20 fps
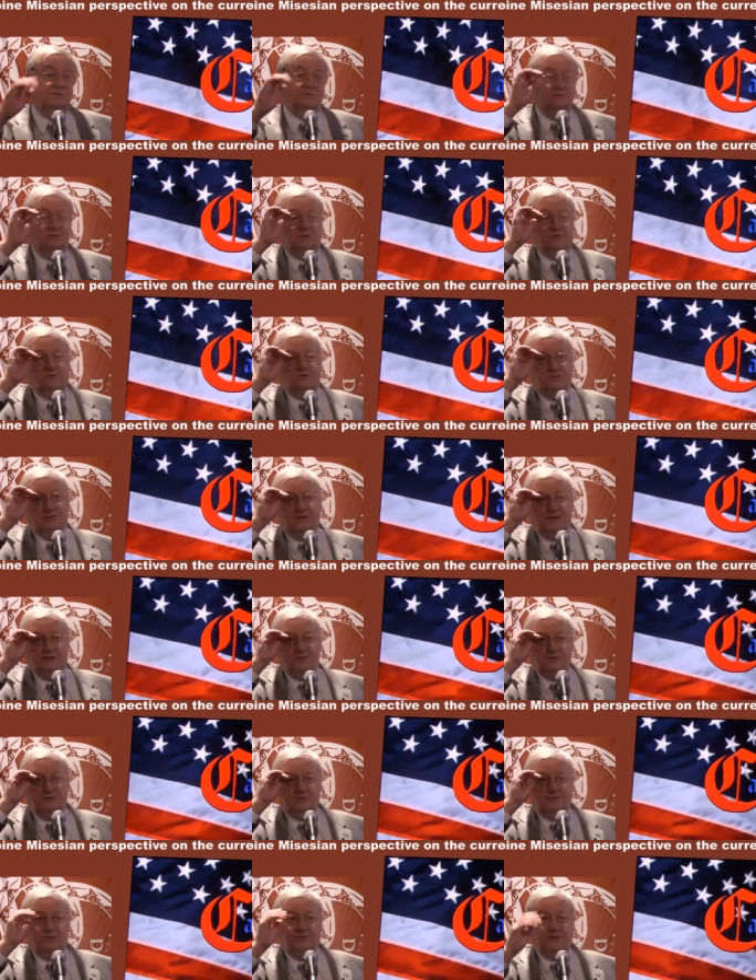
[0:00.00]
in
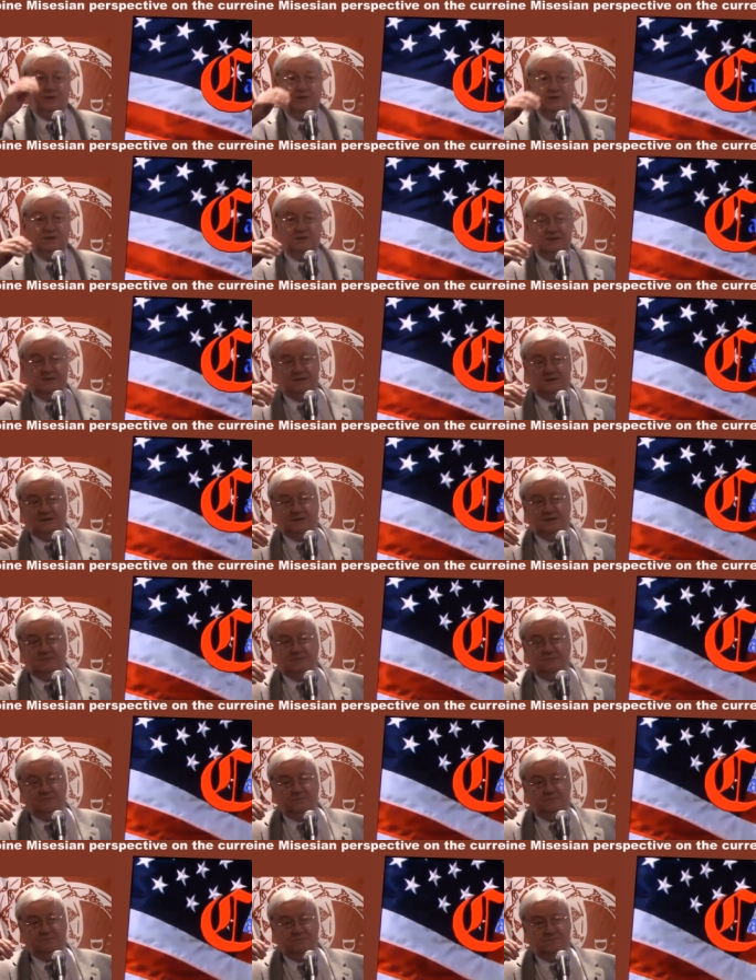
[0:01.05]
2003
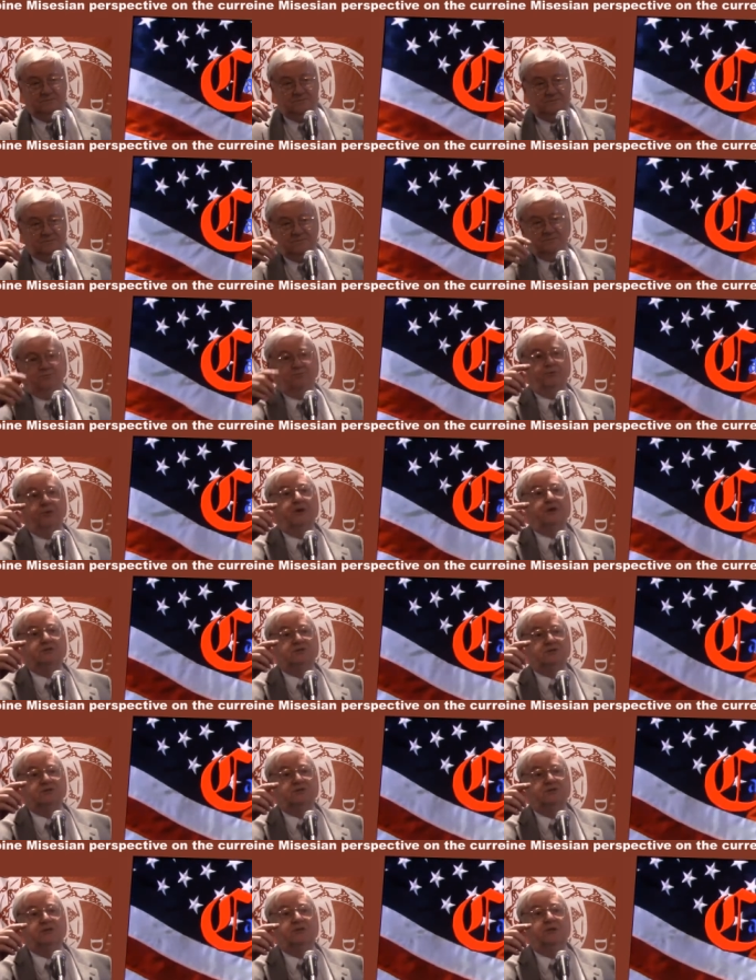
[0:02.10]
the price
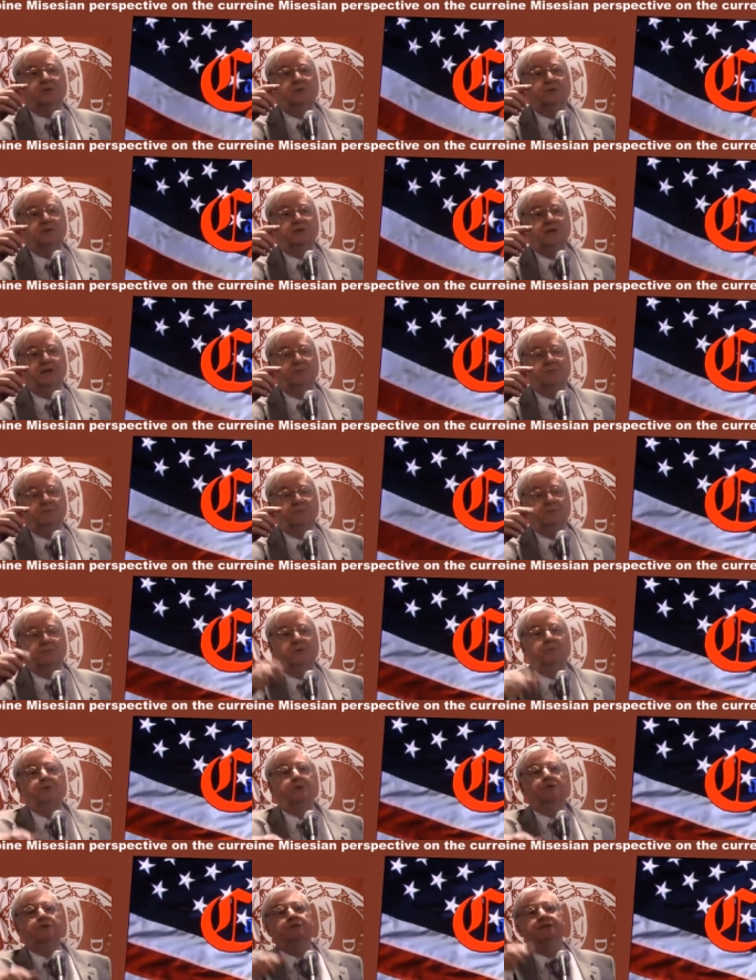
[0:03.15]
of steel went up, but
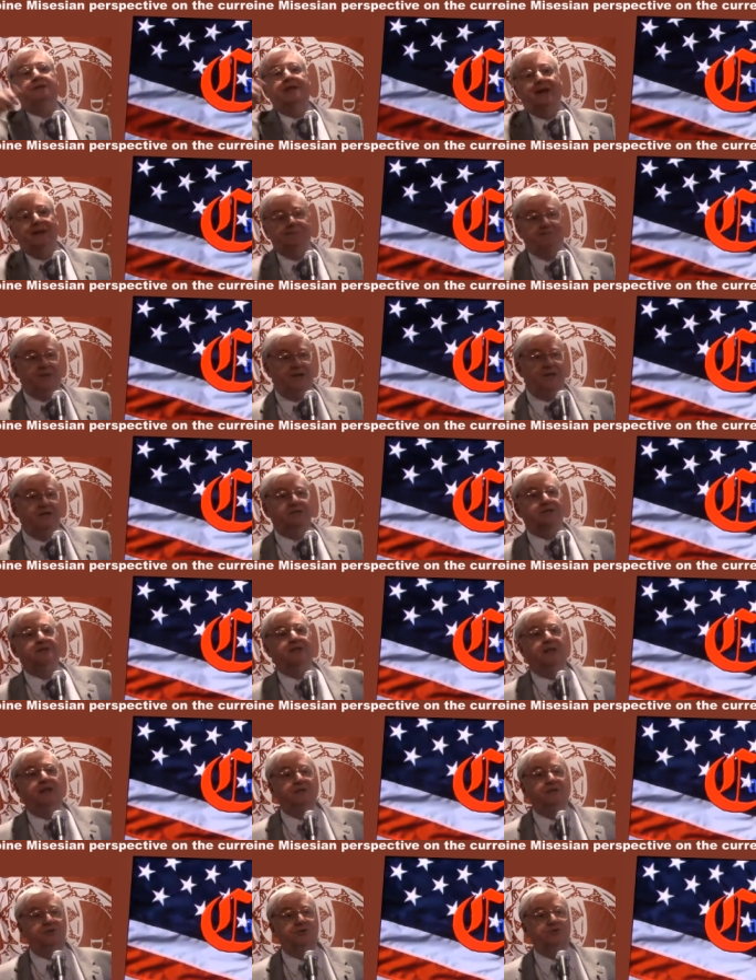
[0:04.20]
we could not pass it
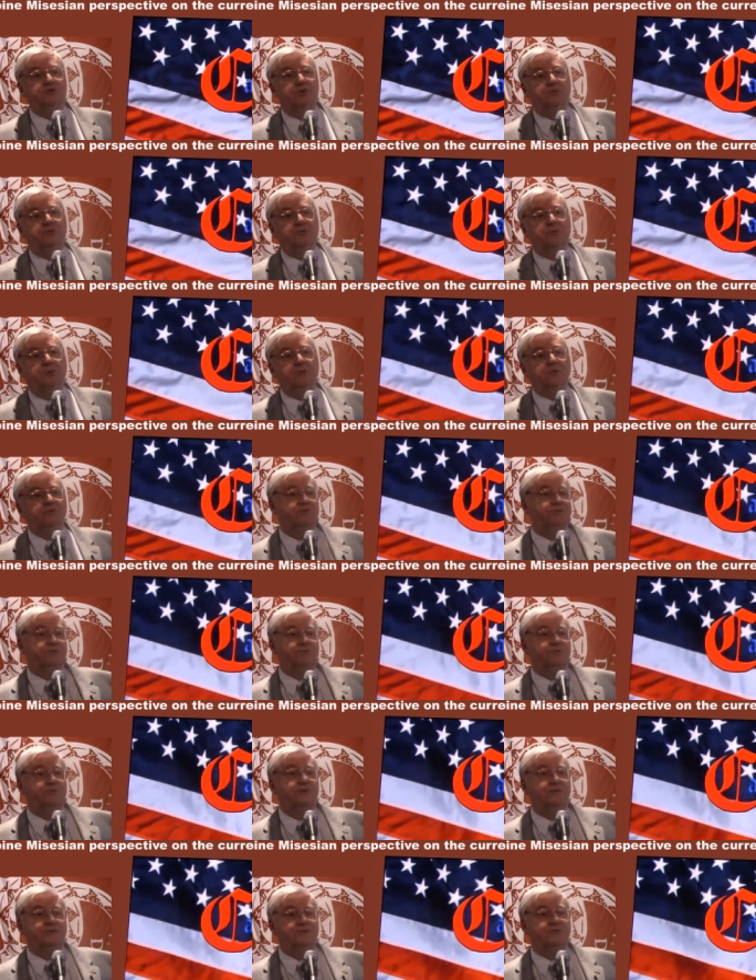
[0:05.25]
on to General Motors or
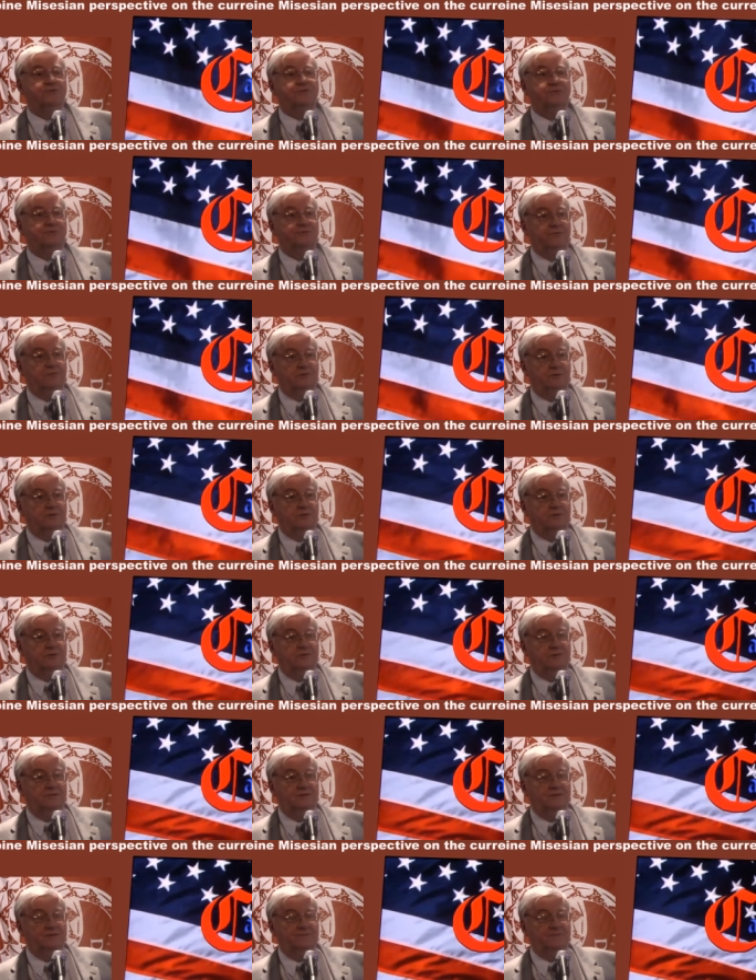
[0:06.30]
Chrysler or Ford
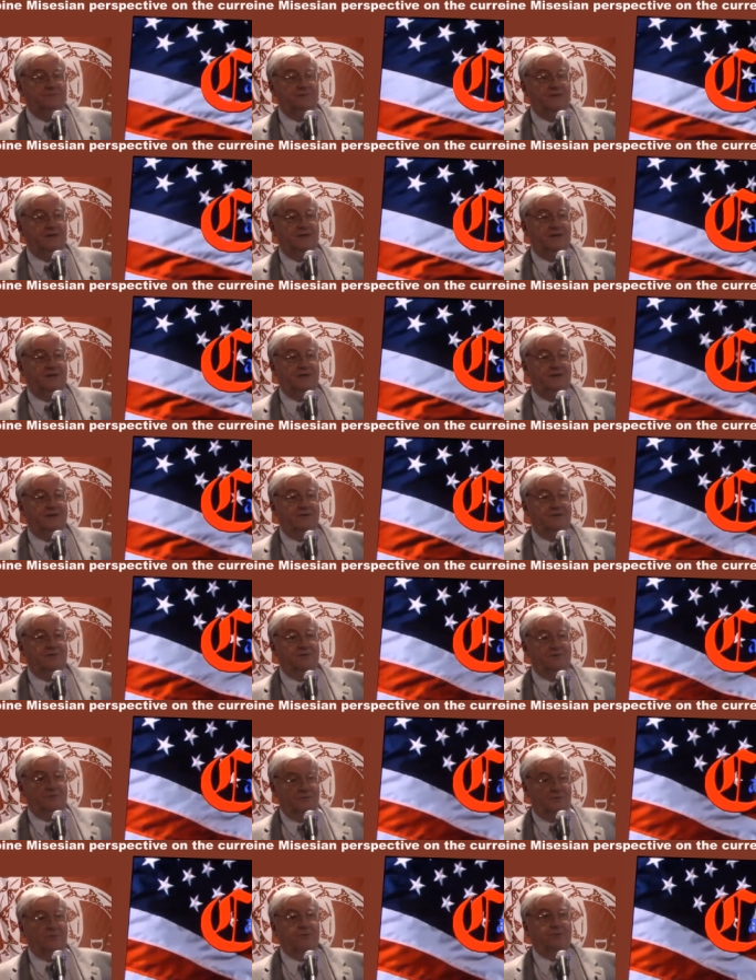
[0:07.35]
uh, or,
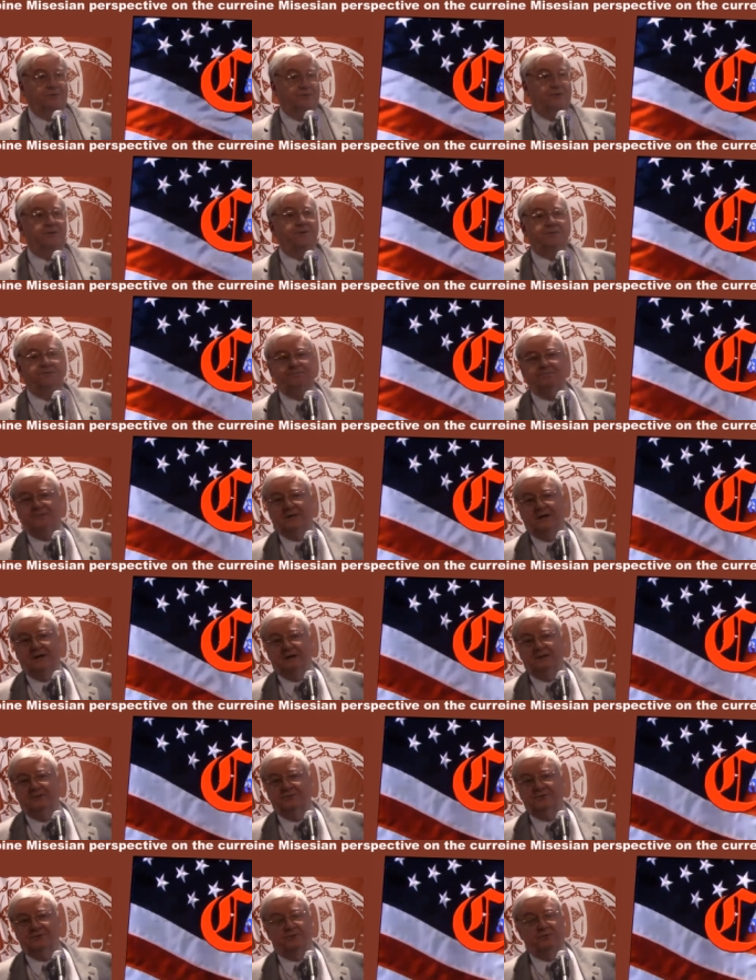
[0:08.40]
or, their
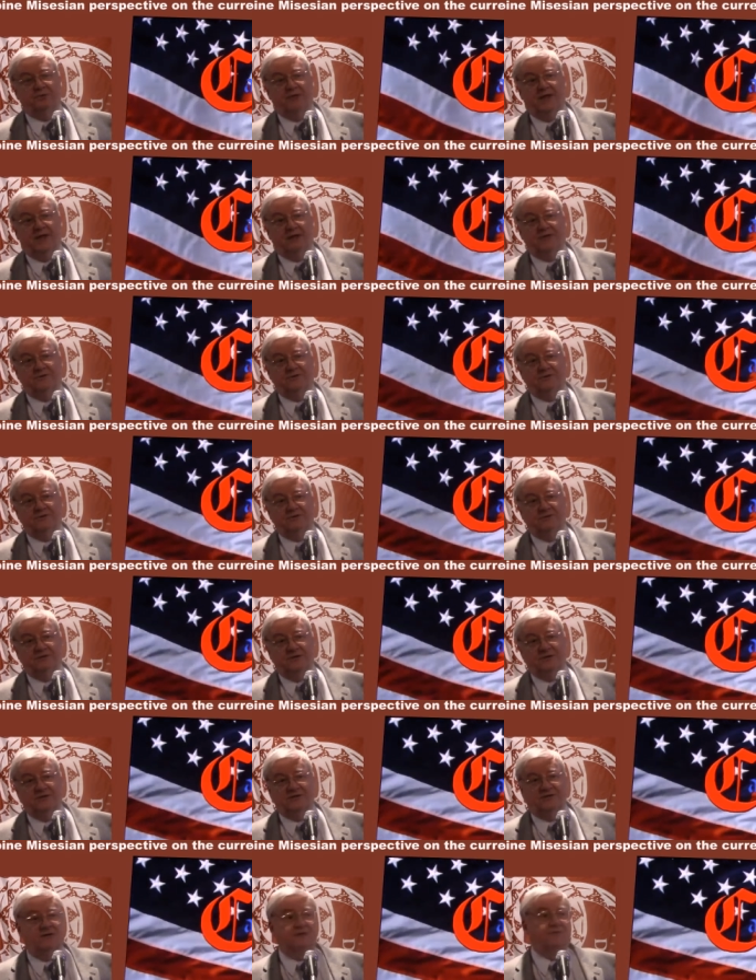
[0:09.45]
uh, suppliers. So
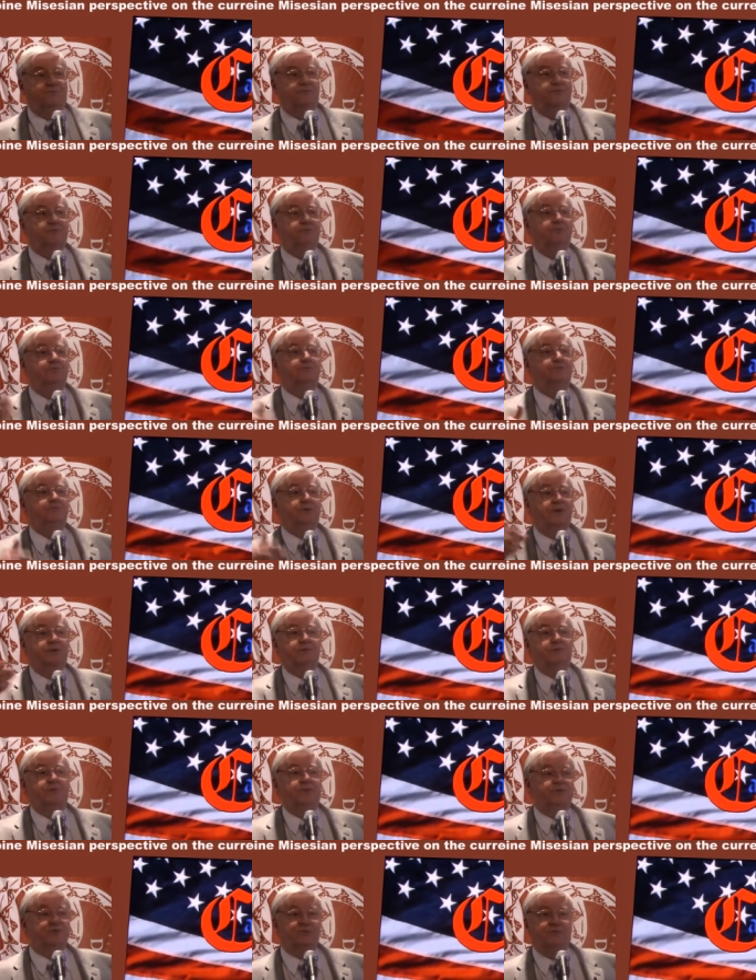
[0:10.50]
they said, if you try to
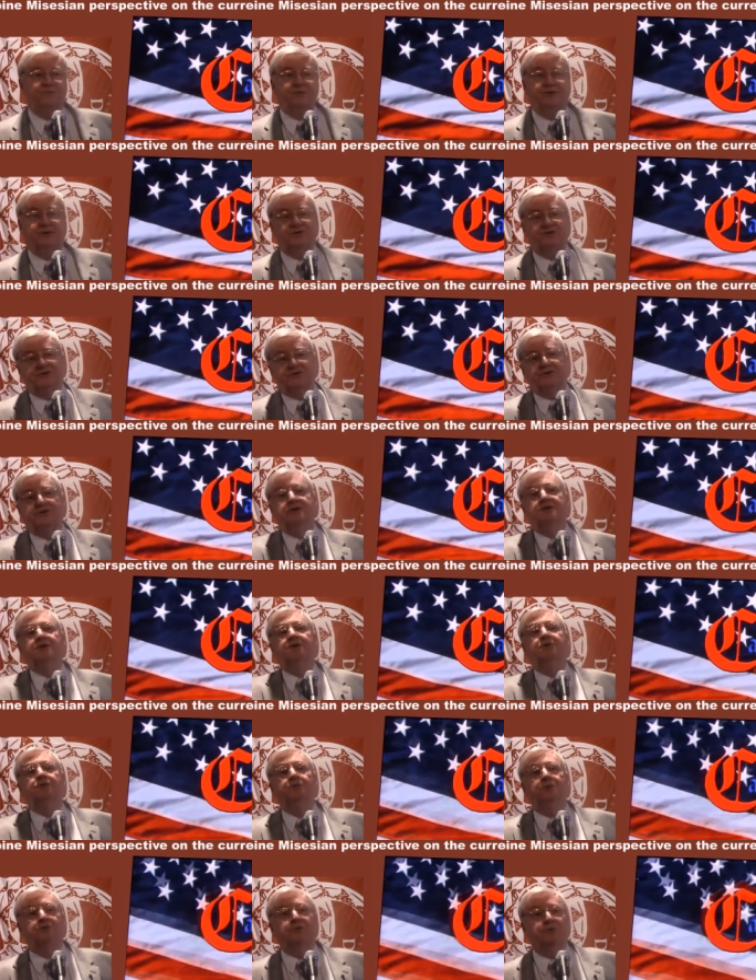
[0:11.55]
raise the prices,
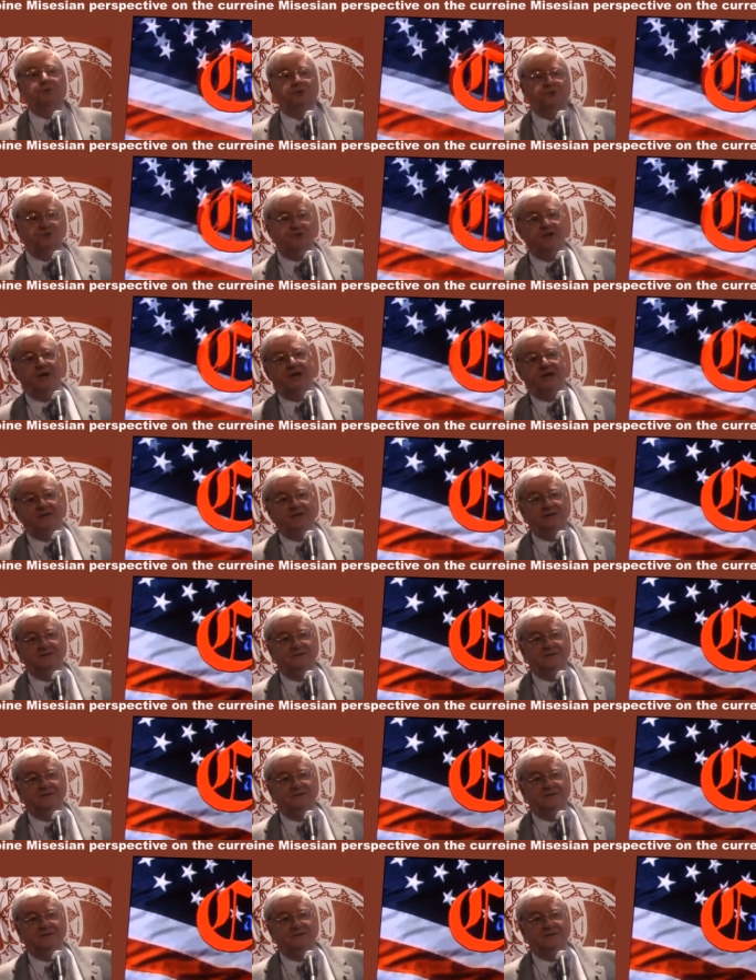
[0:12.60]
we'll go to China.